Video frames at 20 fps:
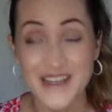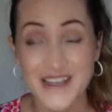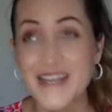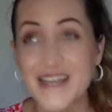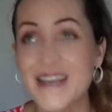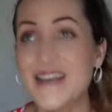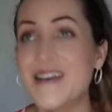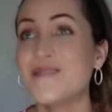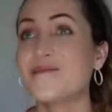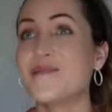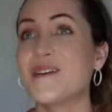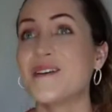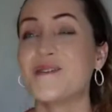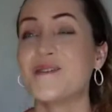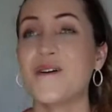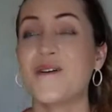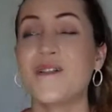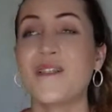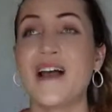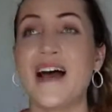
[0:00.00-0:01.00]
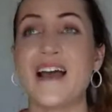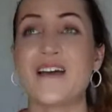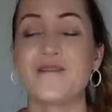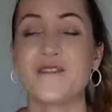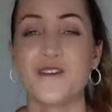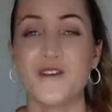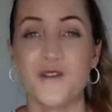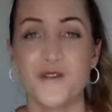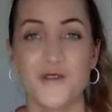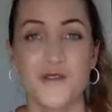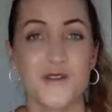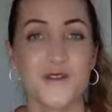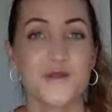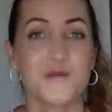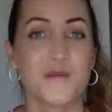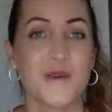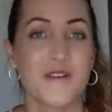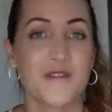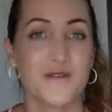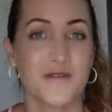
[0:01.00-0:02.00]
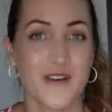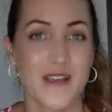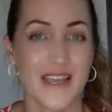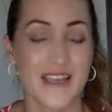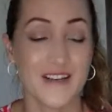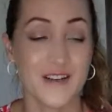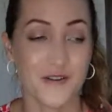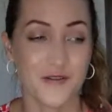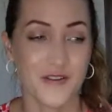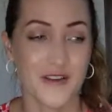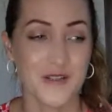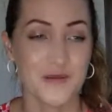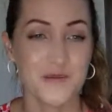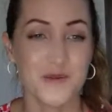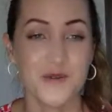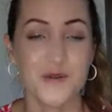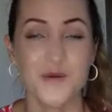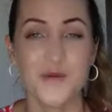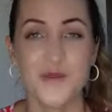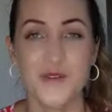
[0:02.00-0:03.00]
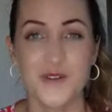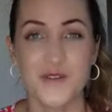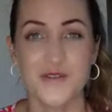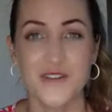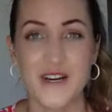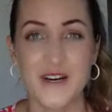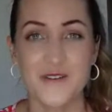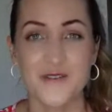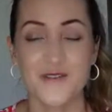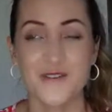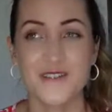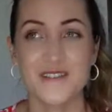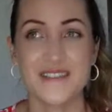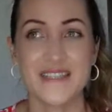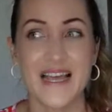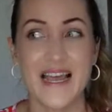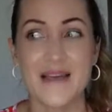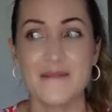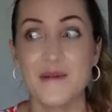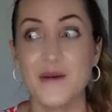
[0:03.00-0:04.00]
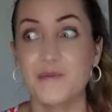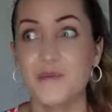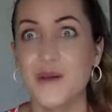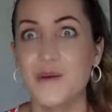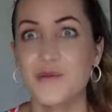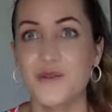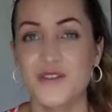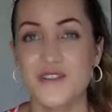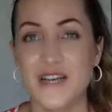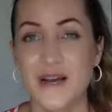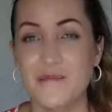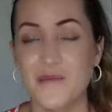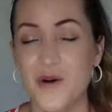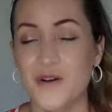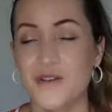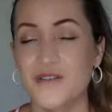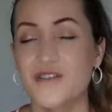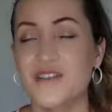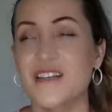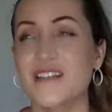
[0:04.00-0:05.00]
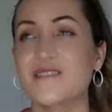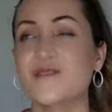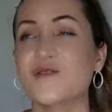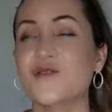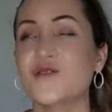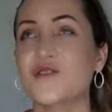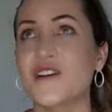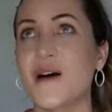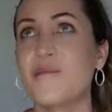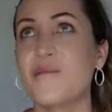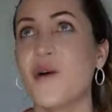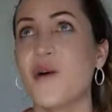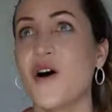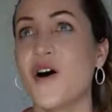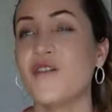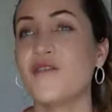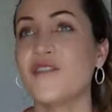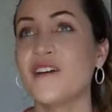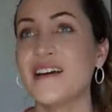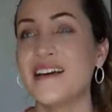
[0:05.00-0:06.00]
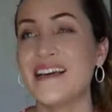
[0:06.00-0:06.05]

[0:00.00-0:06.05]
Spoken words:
When you go live in your Facebook group for the very first time and people jump on just to jump off